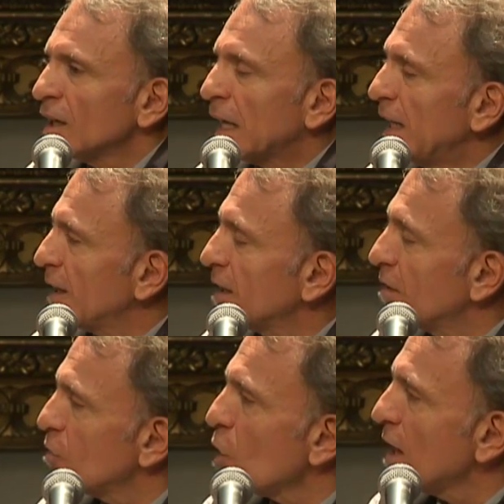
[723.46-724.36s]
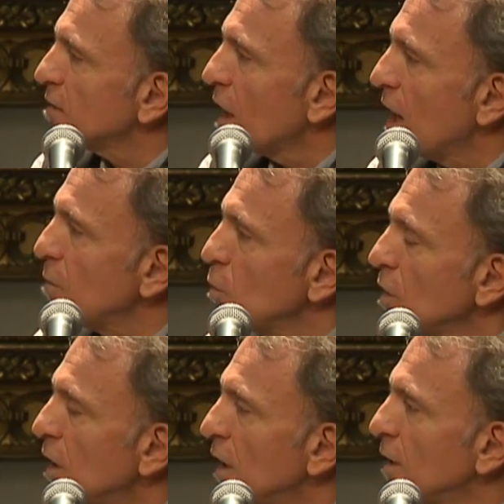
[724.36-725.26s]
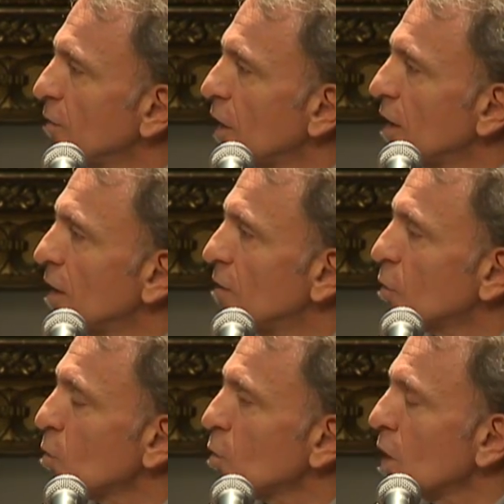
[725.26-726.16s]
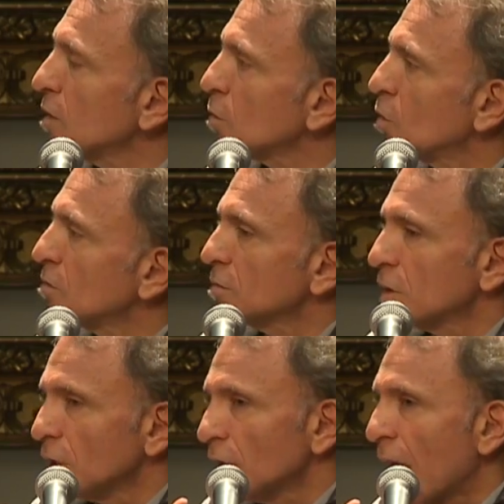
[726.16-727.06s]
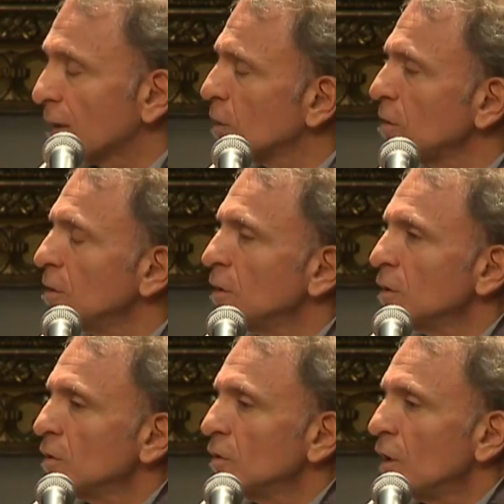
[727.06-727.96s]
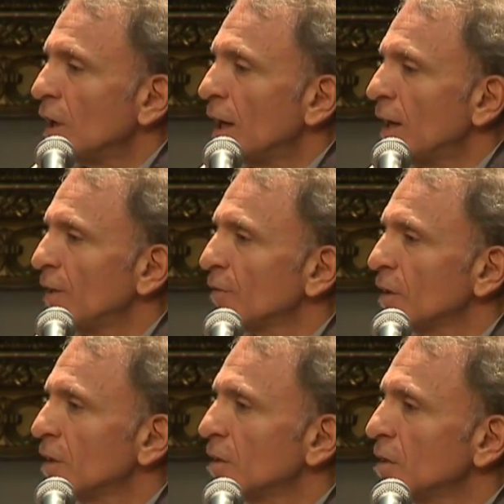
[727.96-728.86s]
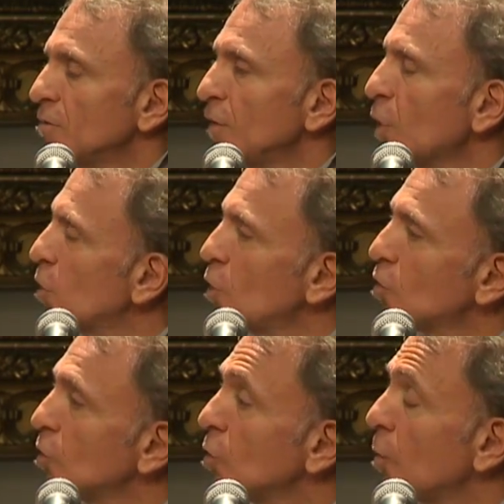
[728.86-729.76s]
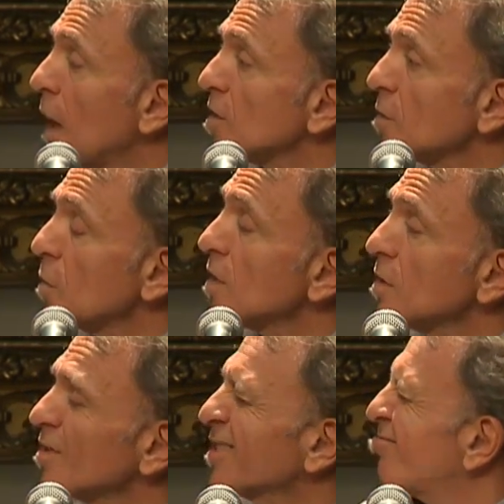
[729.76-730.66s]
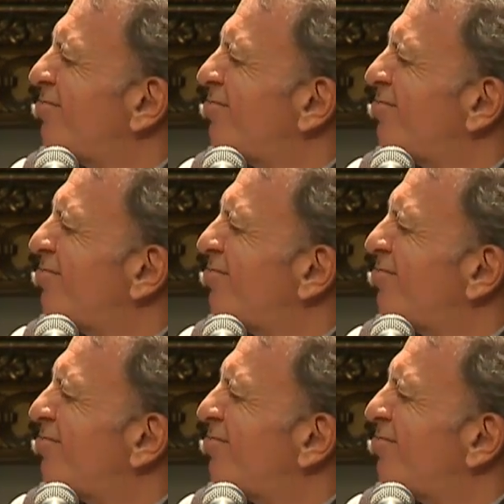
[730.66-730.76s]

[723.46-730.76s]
click the right time and from the right angle, and you know, in order to pass the message.